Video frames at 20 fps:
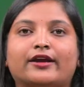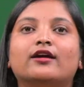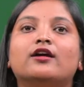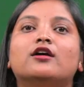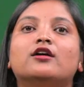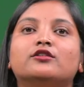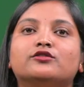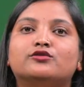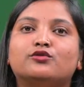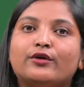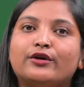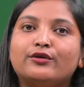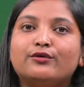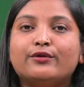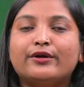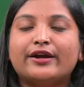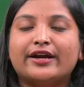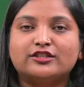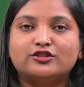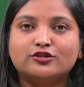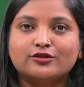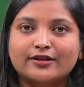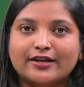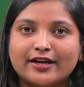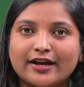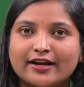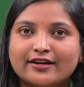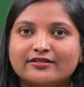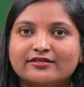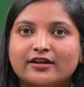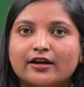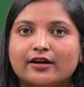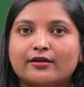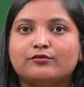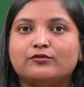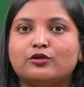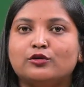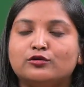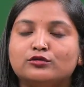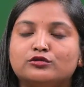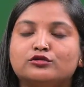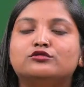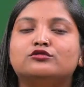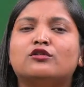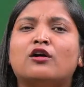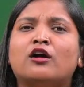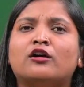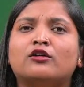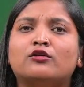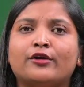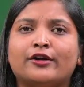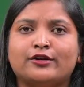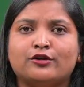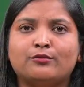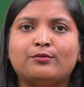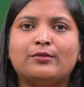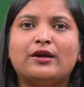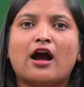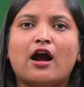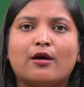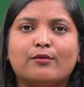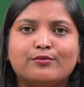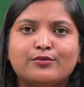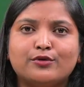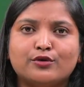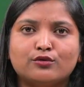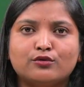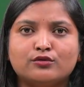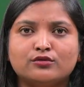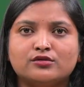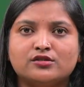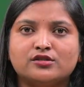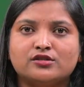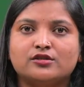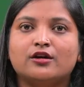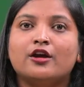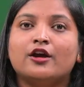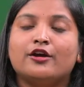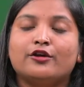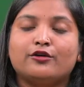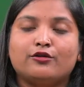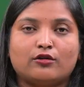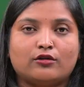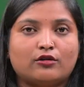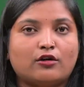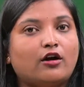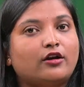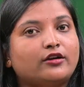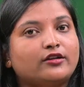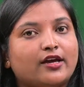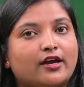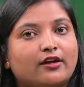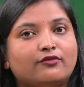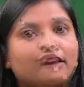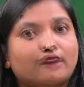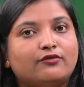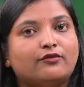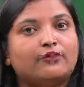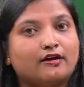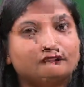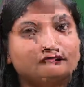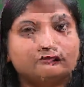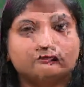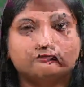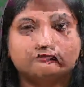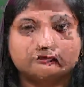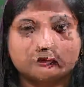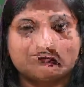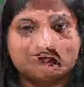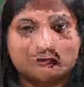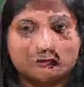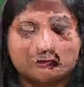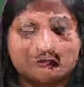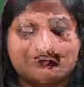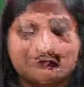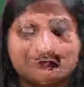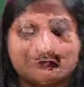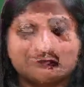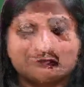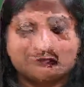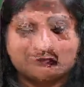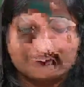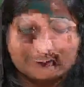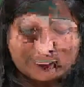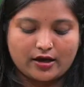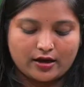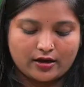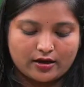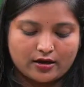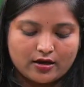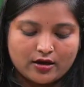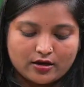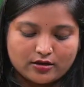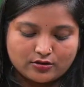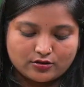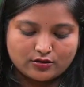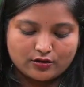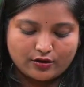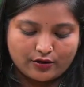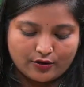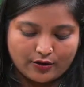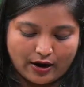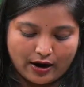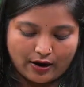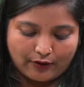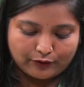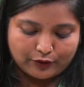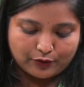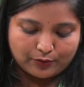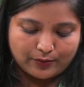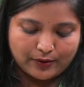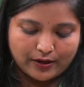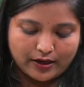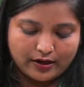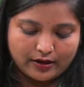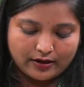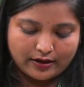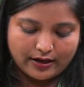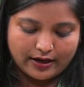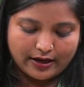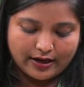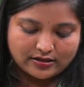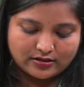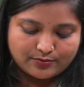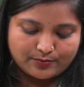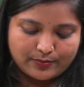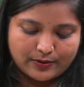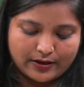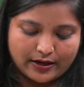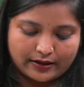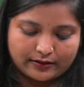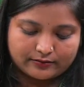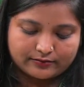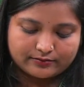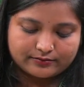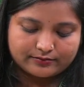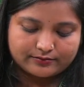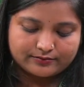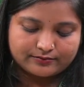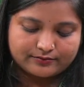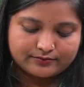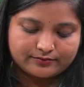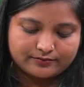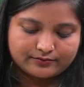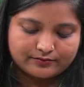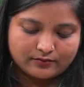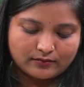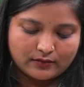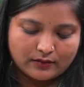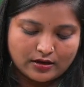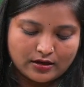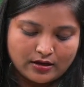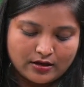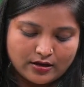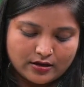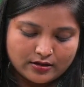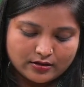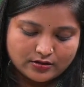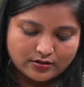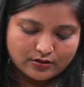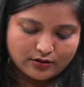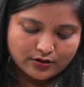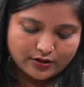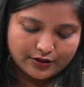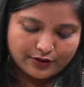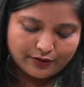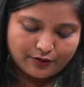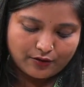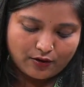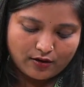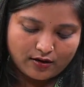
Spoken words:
so you educate them, you should not going to be abused, you are not there for abusing purpose. Okay, so you have to be explained. So the role of